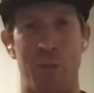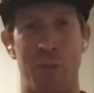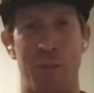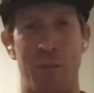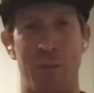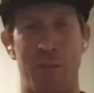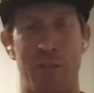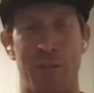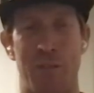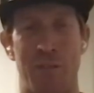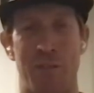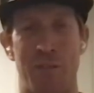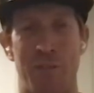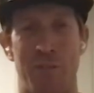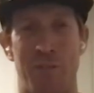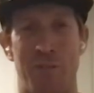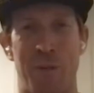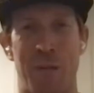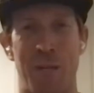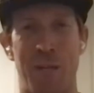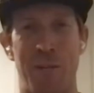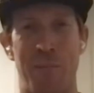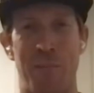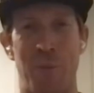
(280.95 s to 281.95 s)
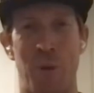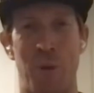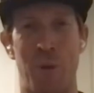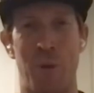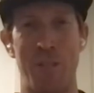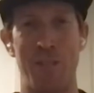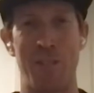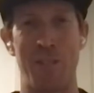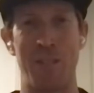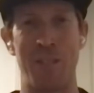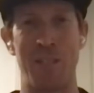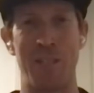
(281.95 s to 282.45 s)
But for me
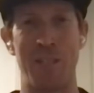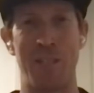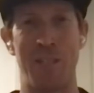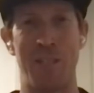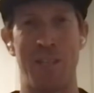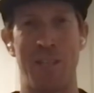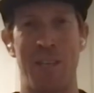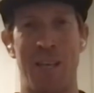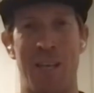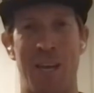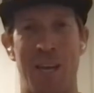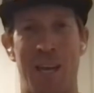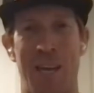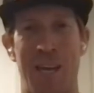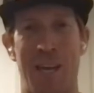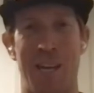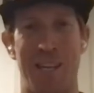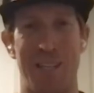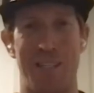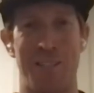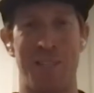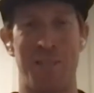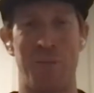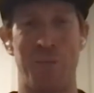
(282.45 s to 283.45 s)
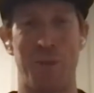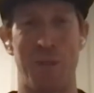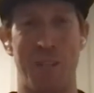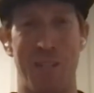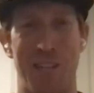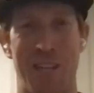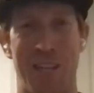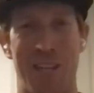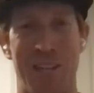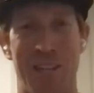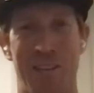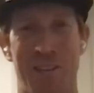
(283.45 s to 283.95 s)
personally, to win
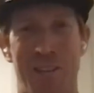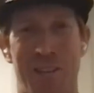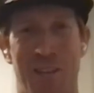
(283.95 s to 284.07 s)
again,